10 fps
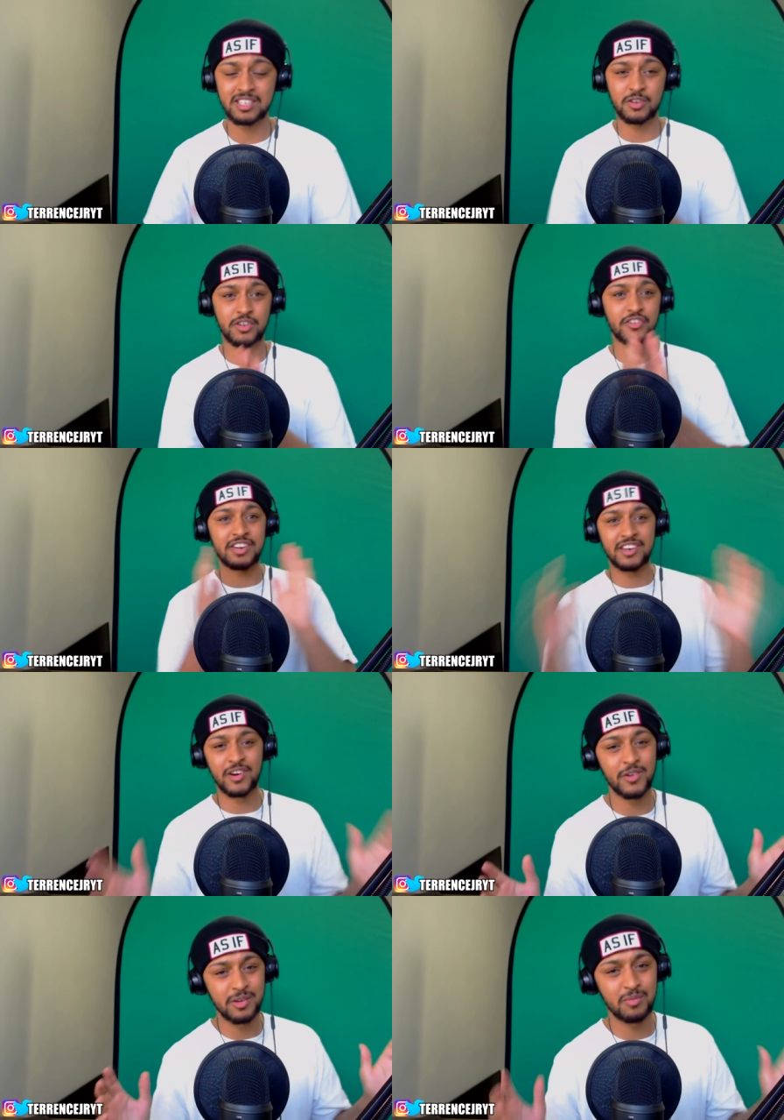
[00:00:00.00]
So you already
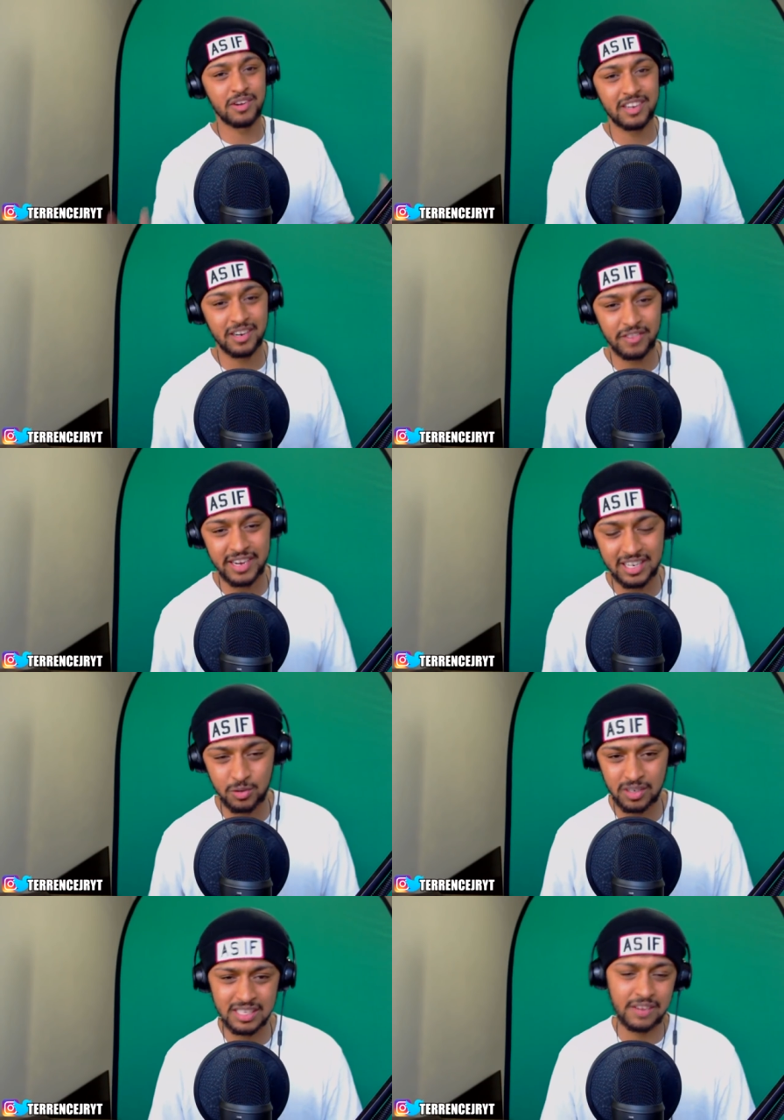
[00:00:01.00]
know your boy gonna react
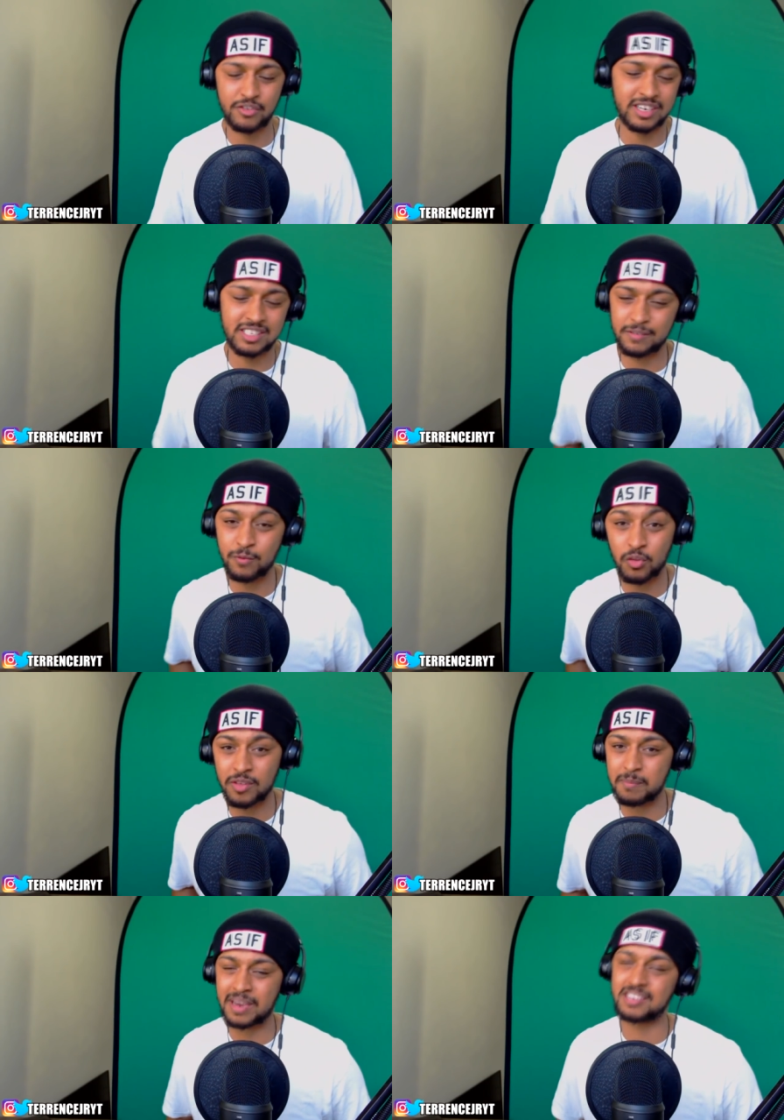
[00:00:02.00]
to it, because I haven't reacted to Fourth
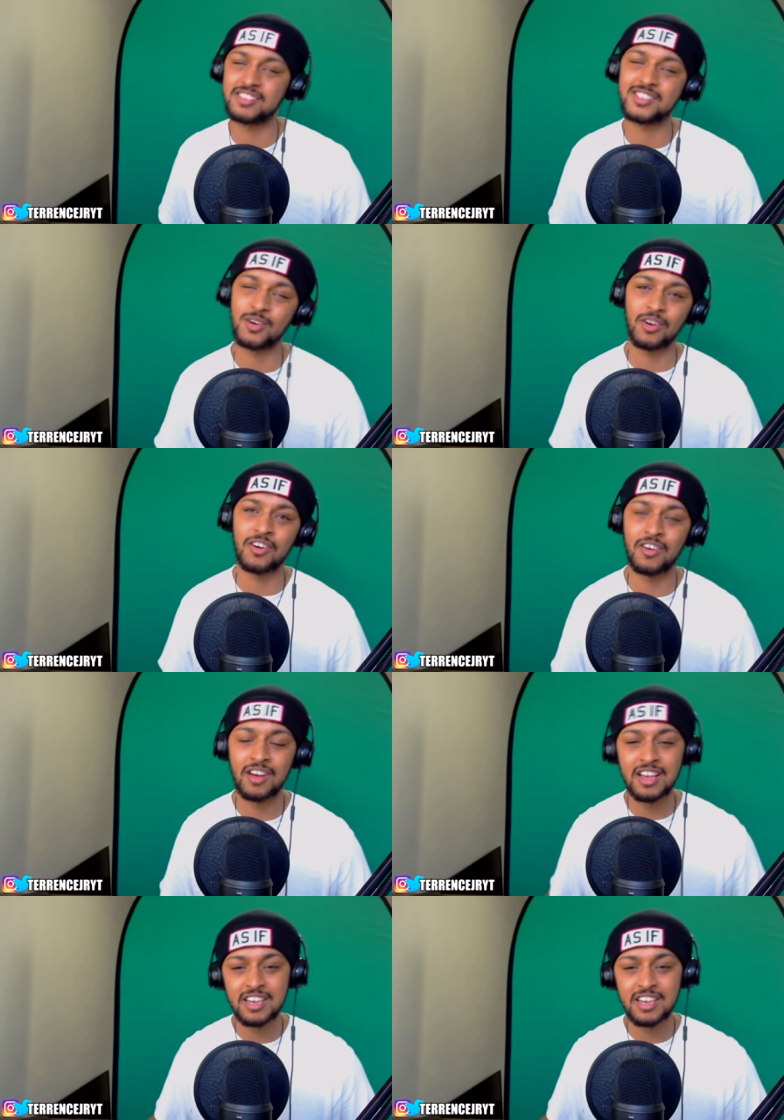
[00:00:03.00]
Impact in so long.